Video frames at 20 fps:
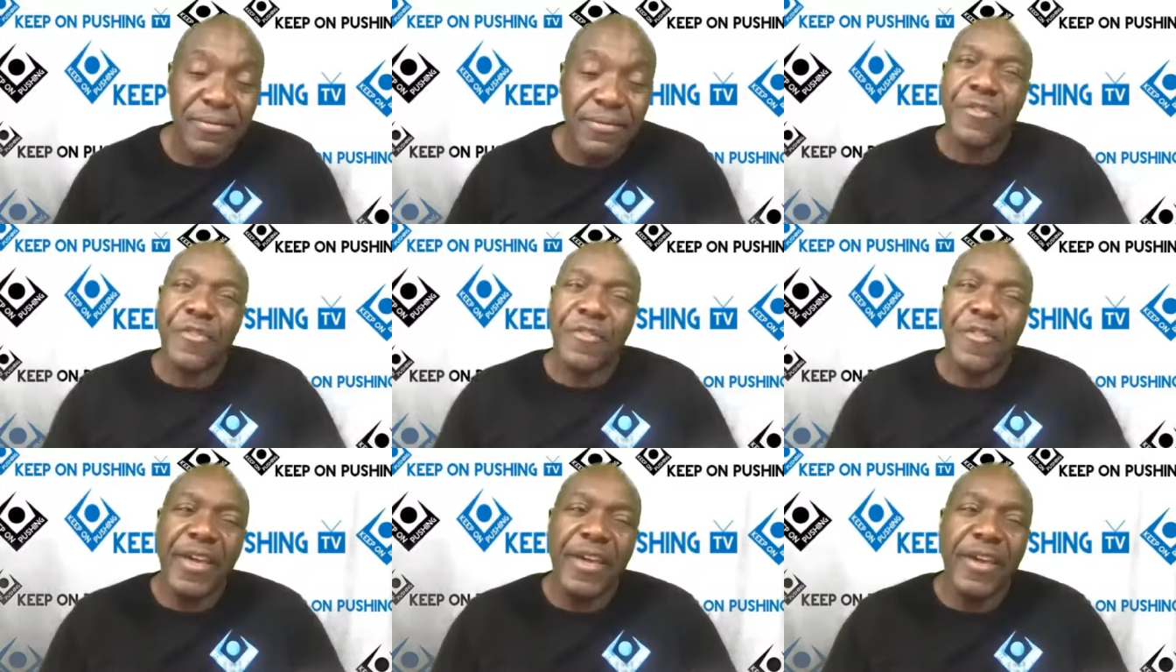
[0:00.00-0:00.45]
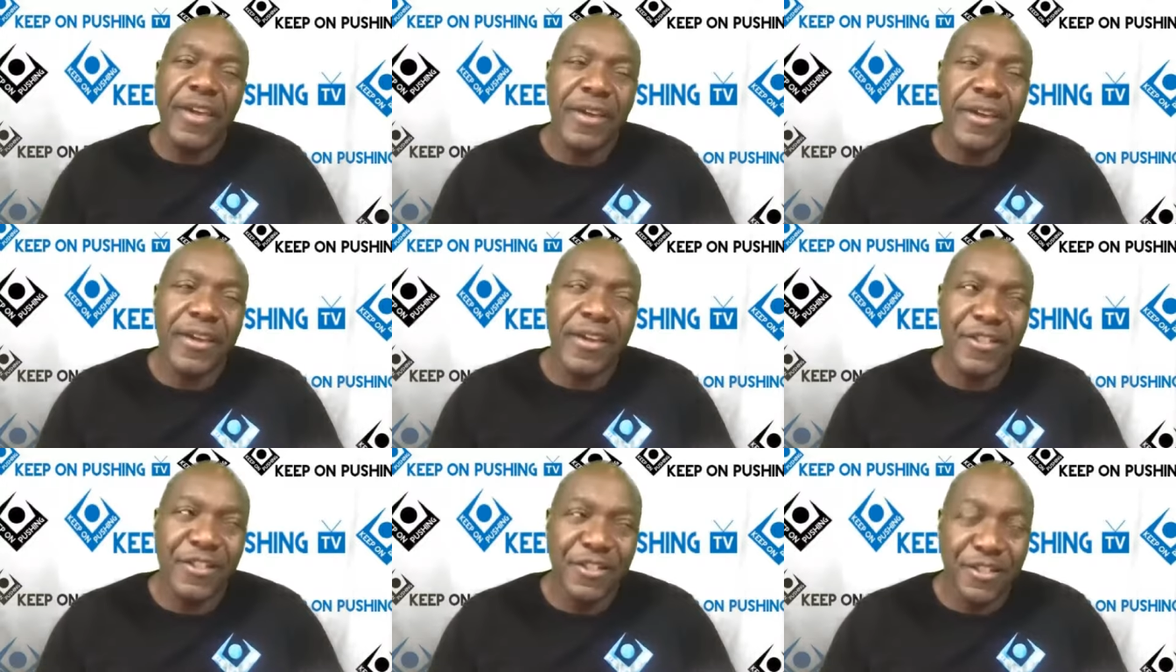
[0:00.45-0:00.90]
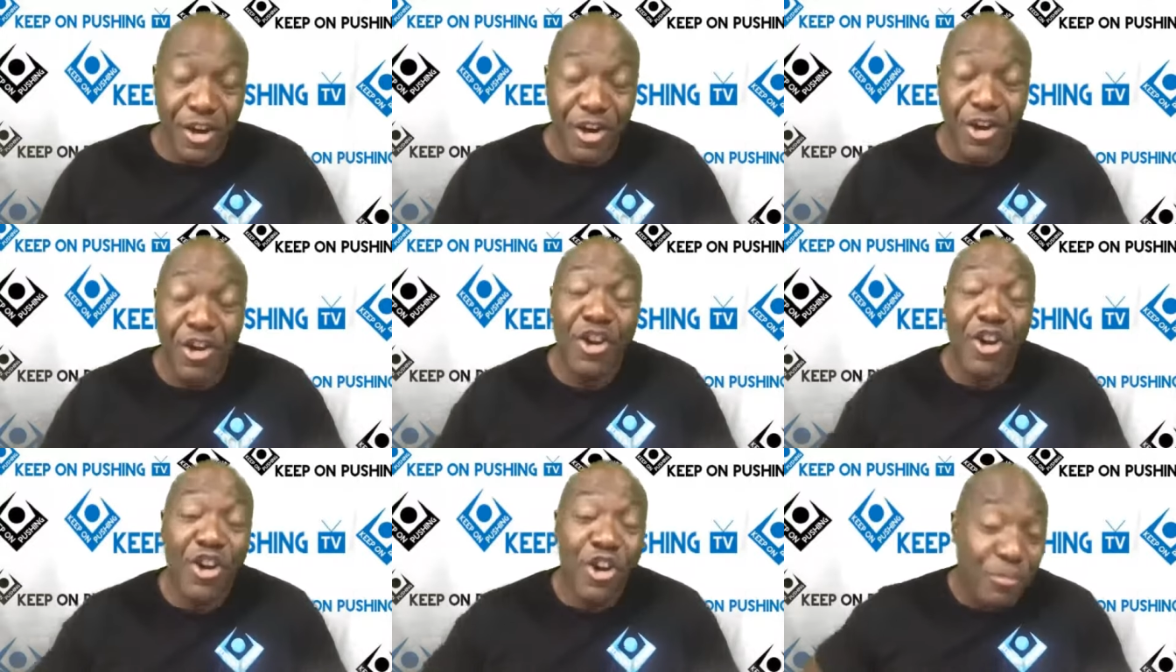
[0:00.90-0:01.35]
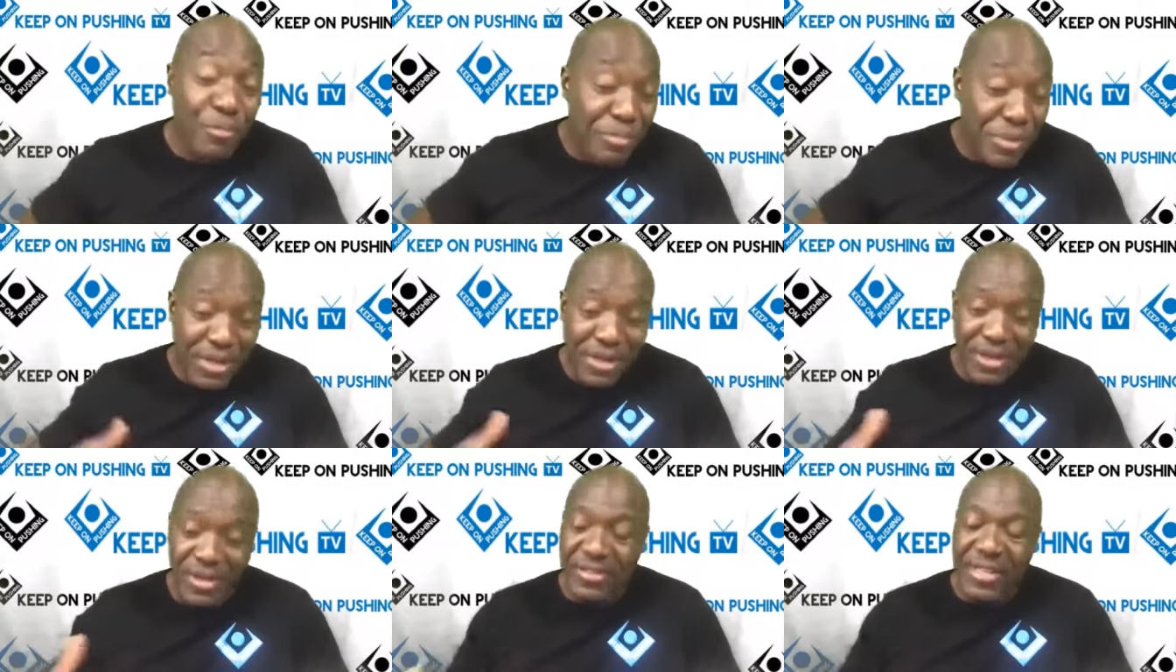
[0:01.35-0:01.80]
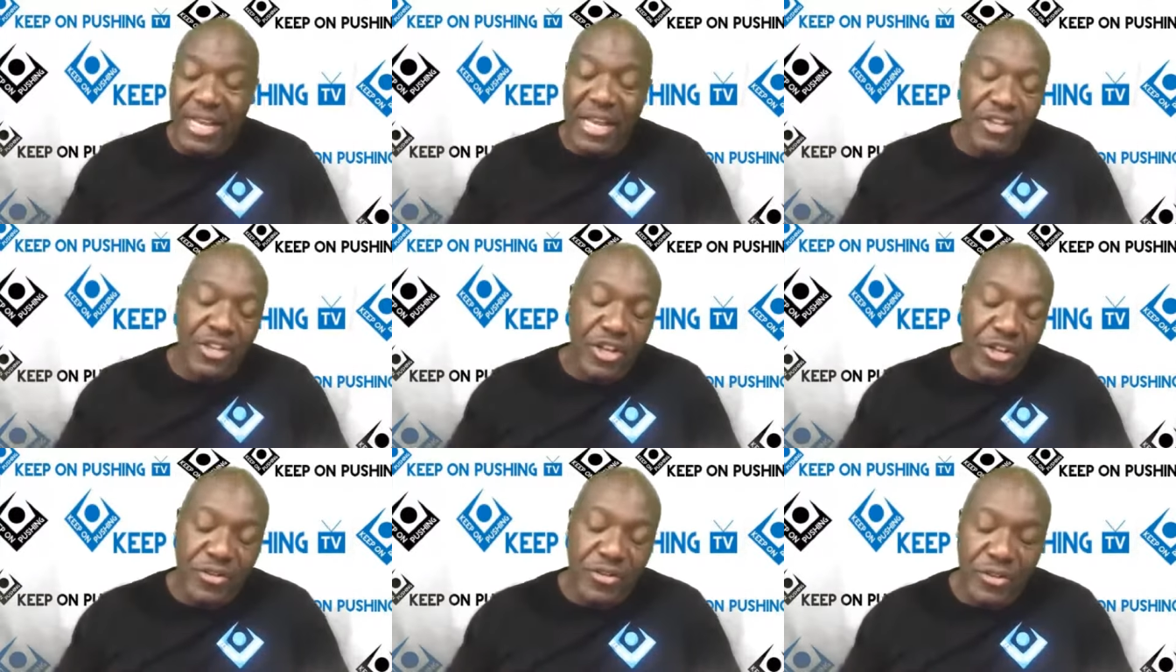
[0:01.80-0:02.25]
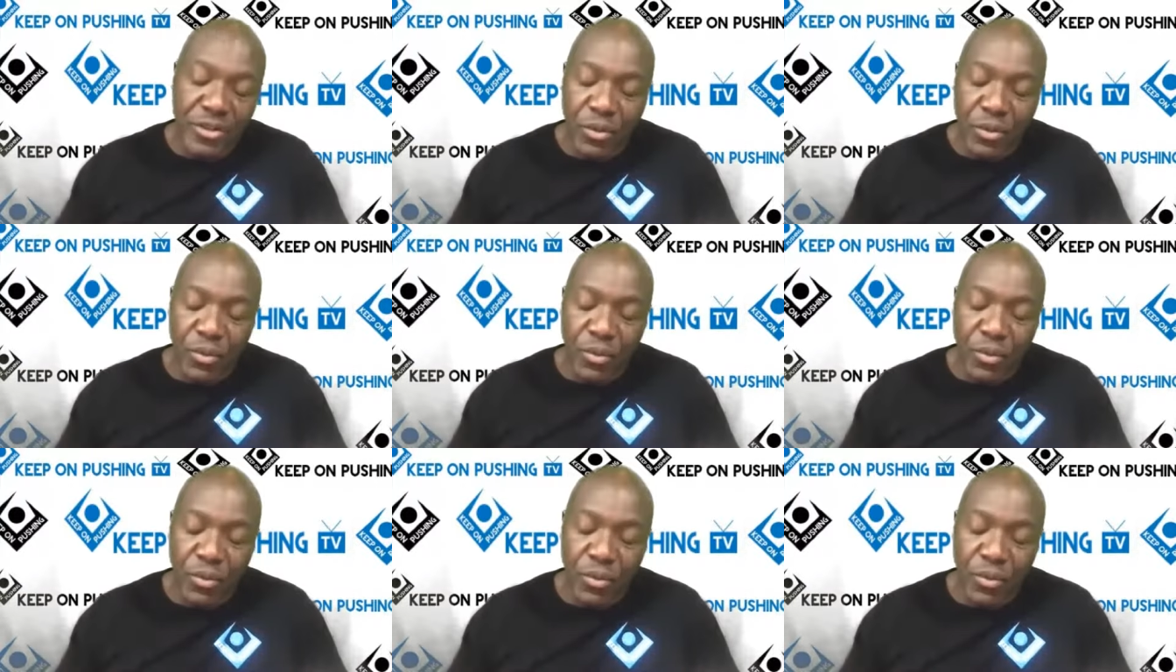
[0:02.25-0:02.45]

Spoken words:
think the Herbies and just the